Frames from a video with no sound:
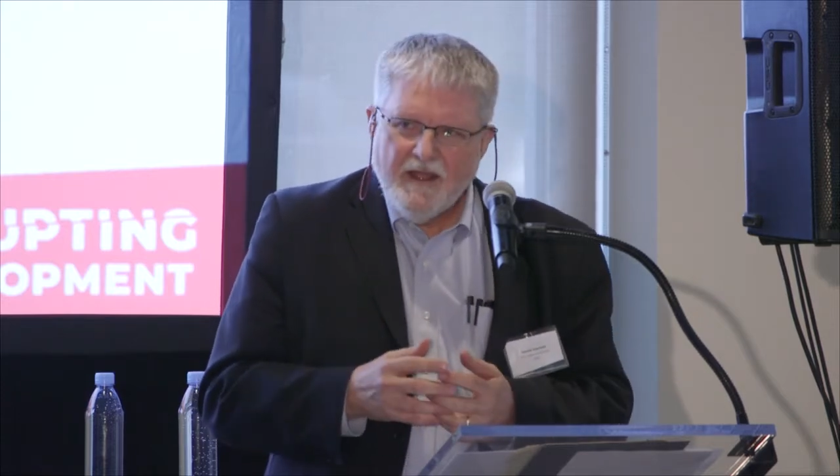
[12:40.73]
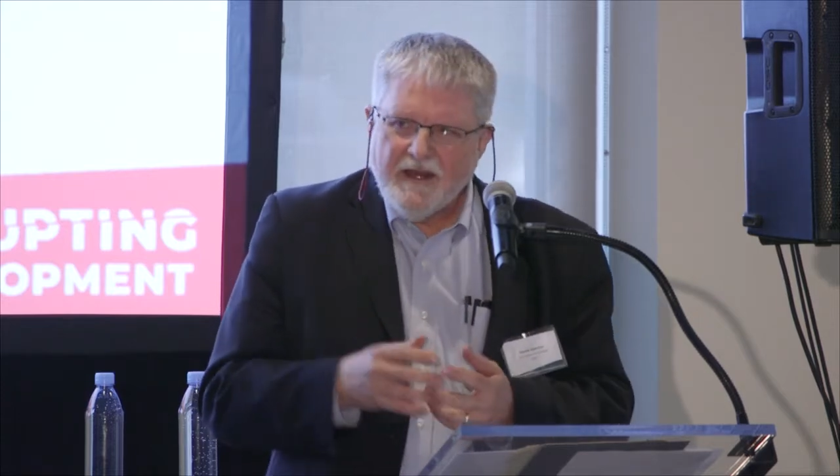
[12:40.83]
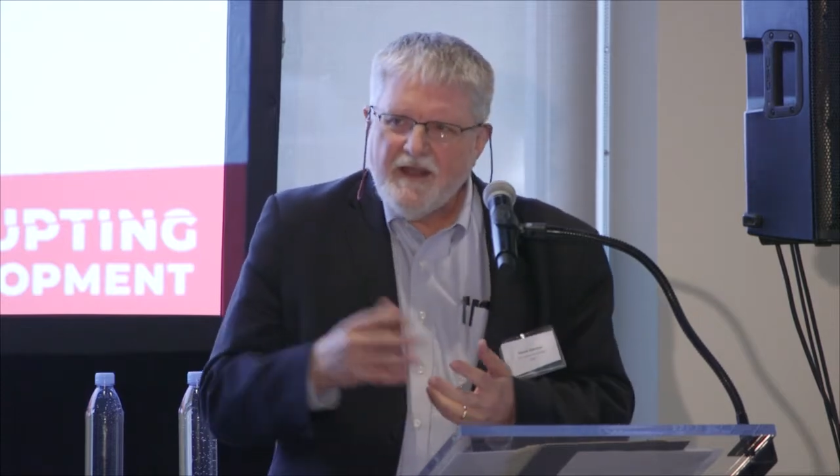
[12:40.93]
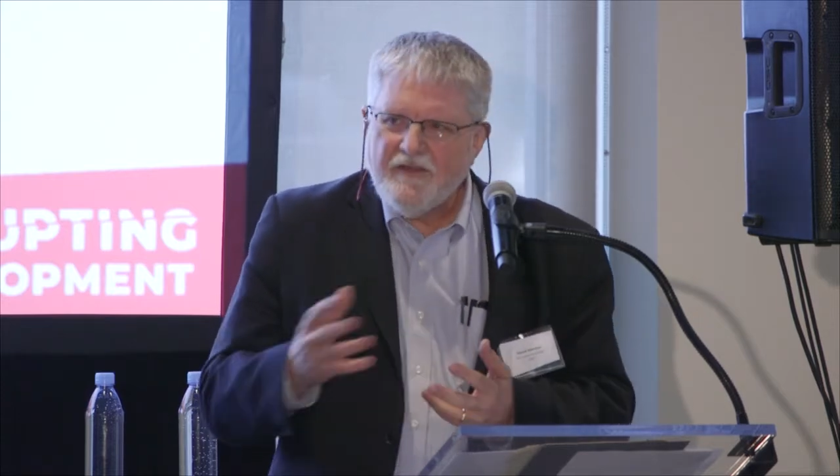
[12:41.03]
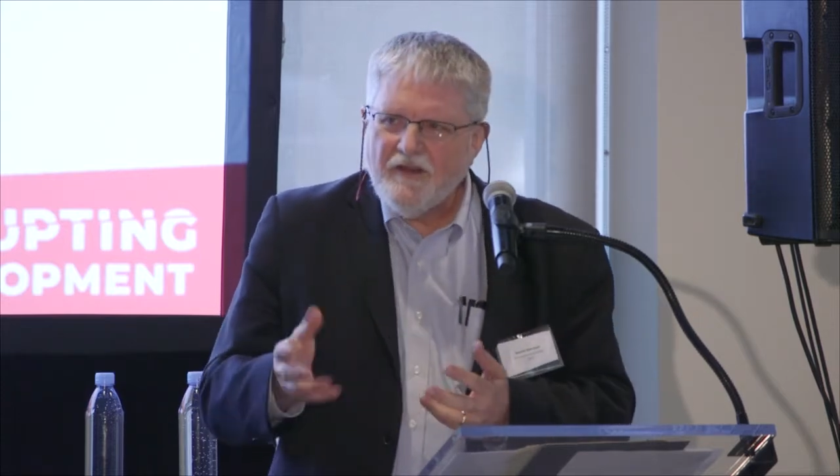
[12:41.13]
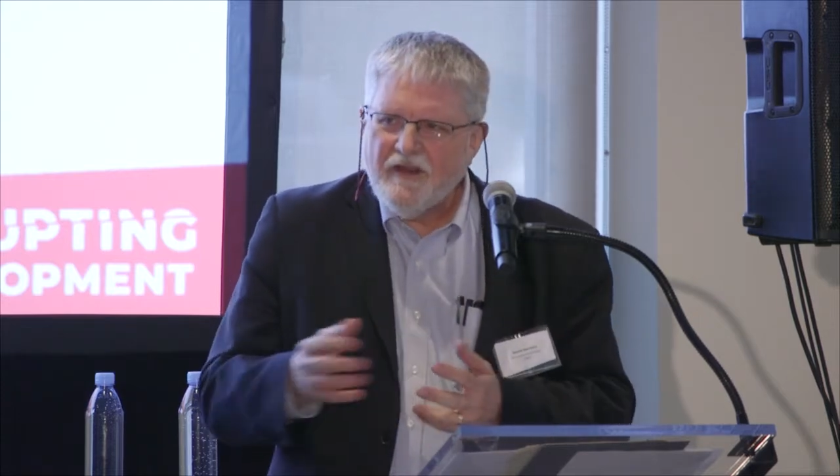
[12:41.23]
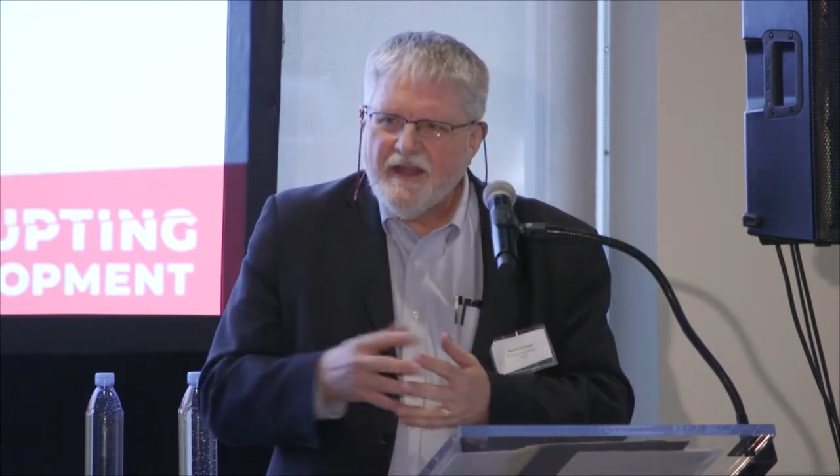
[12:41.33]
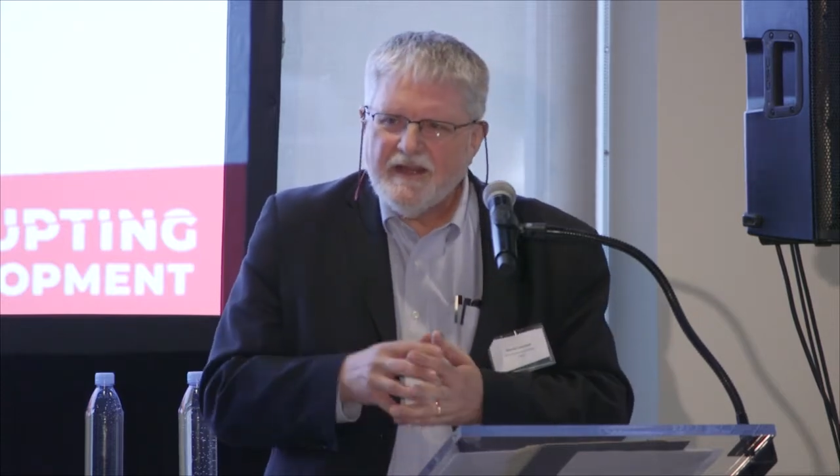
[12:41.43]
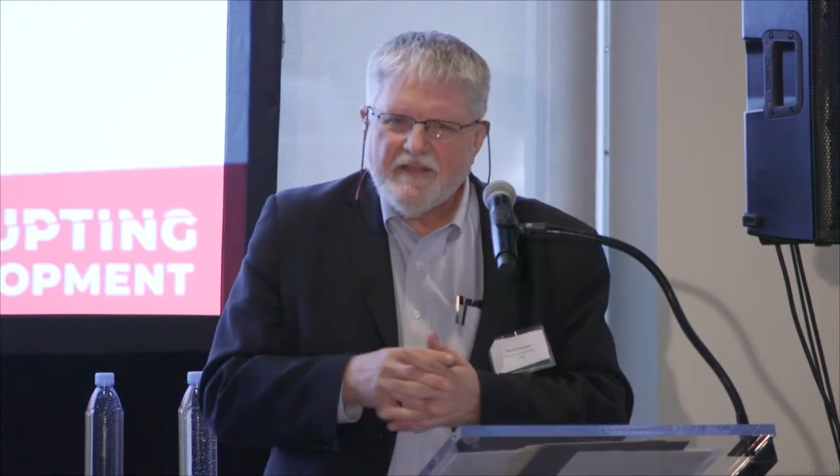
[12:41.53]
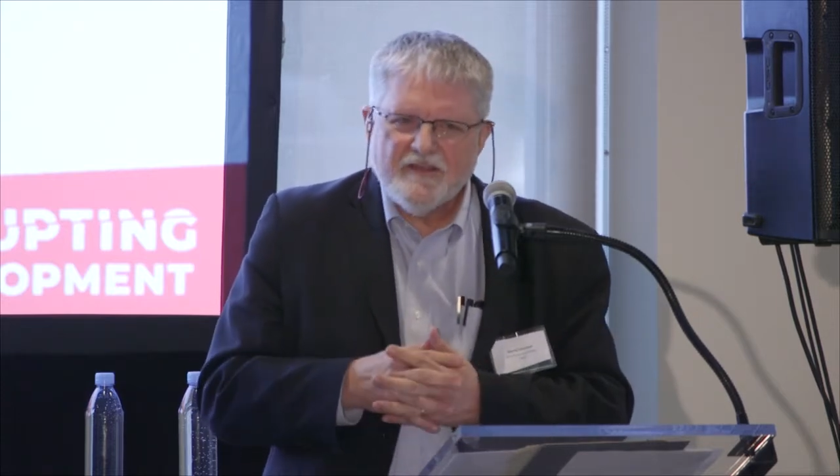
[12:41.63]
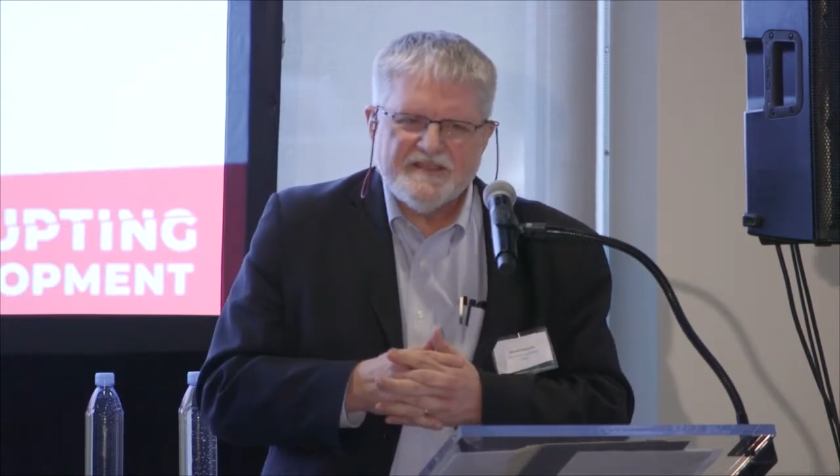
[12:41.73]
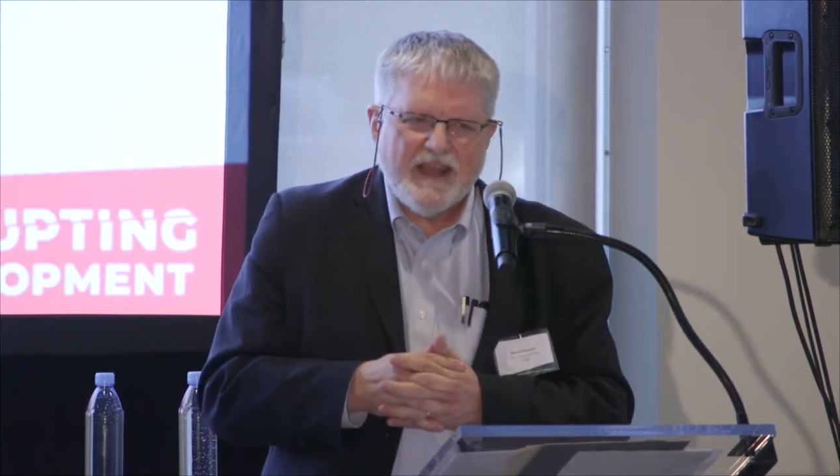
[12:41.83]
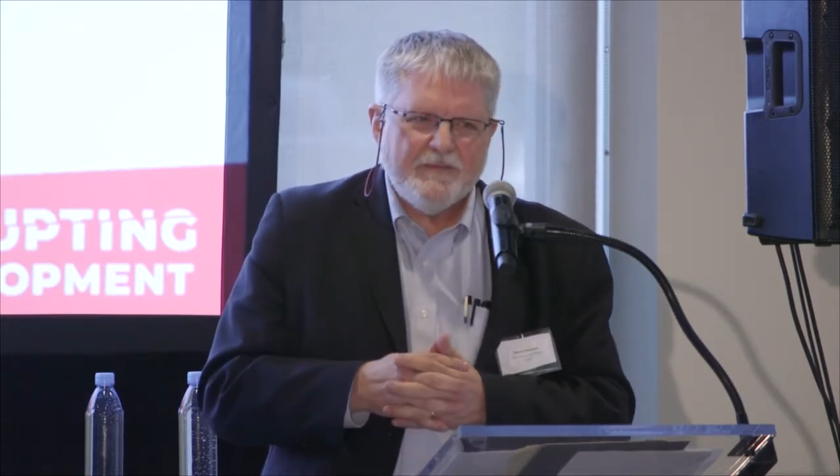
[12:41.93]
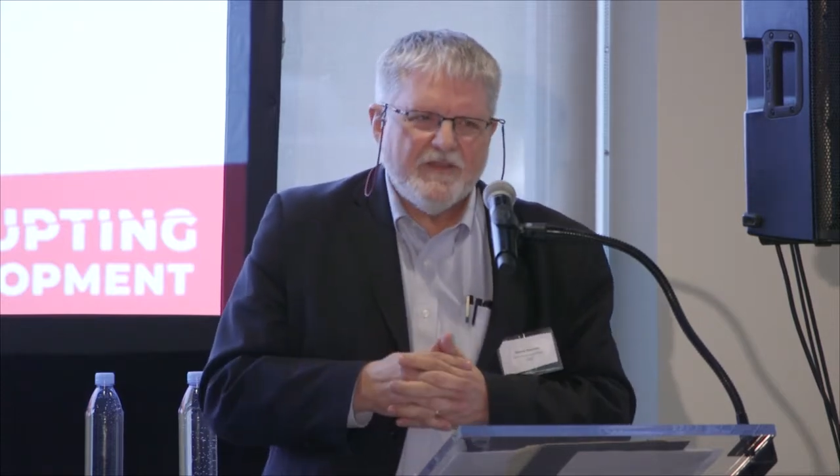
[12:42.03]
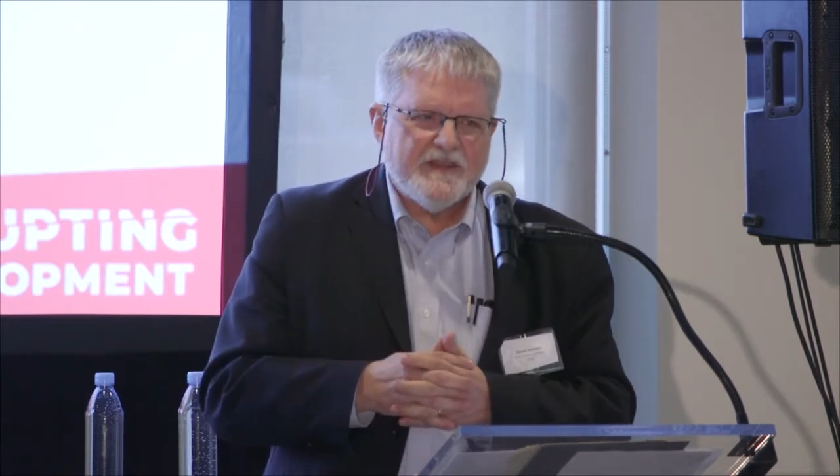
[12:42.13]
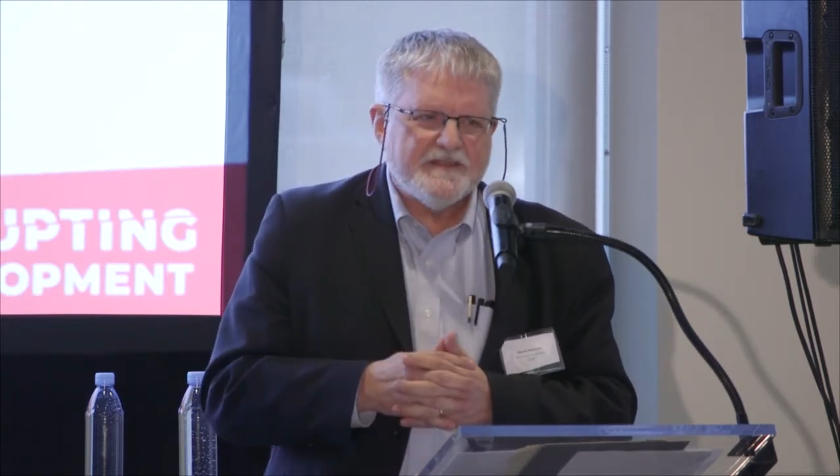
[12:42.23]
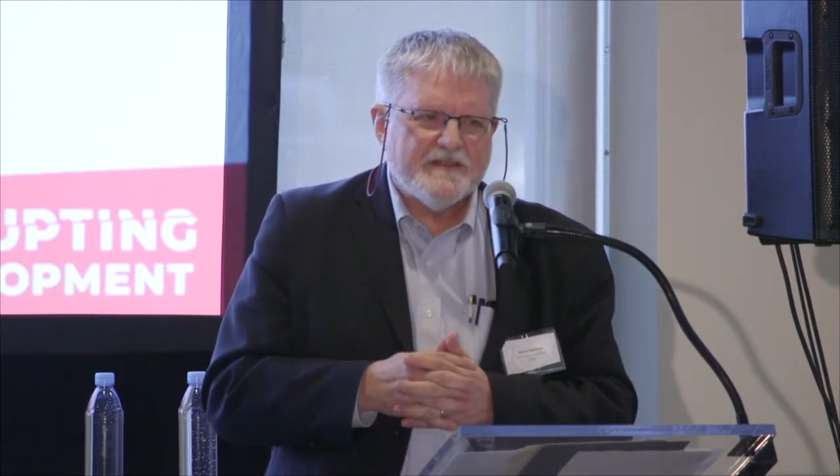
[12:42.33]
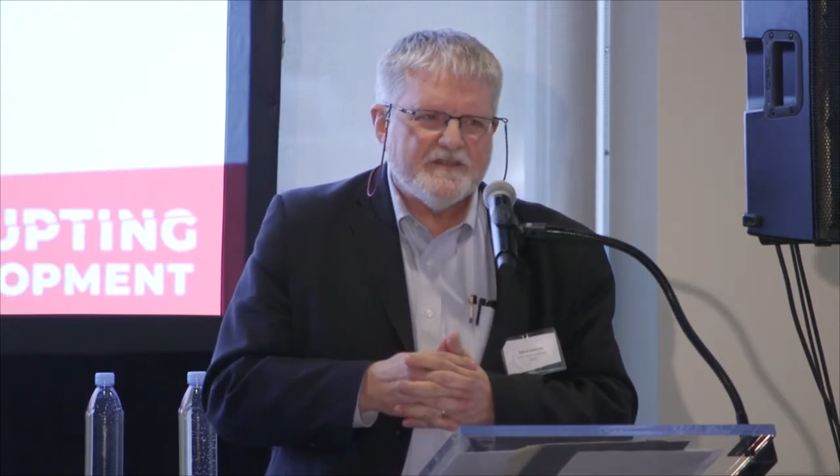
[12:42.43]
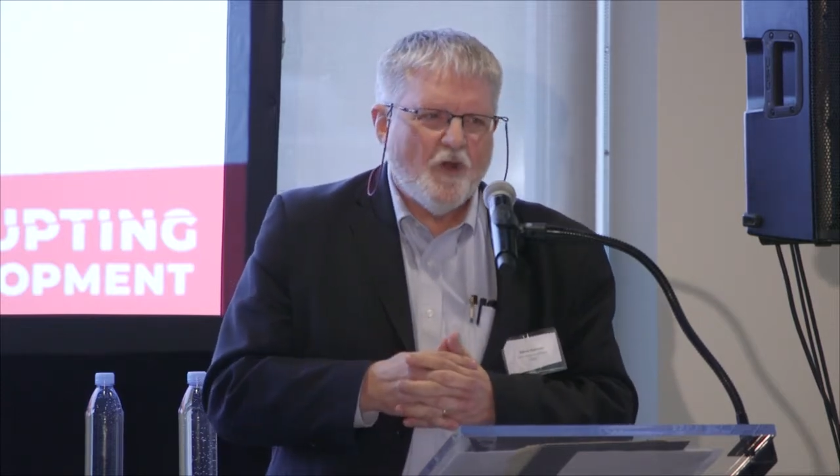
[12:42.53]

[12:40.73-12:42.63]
Another, another example of this is